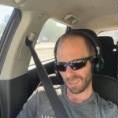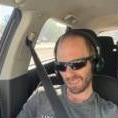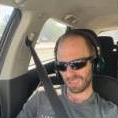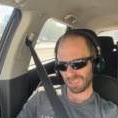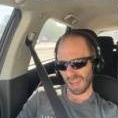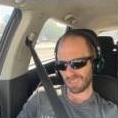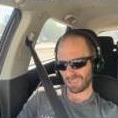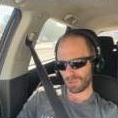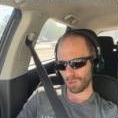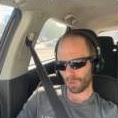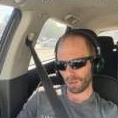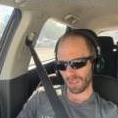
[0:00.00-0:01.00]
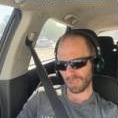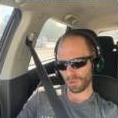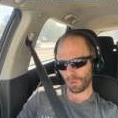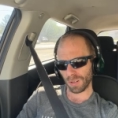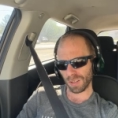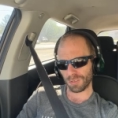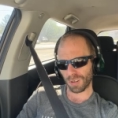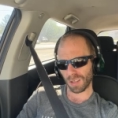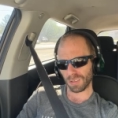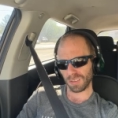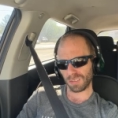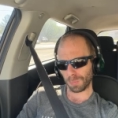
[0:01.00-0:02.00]
This statutory authority
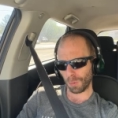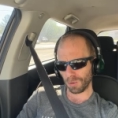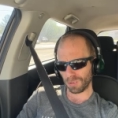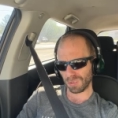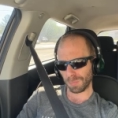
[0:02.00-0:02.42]
directly supports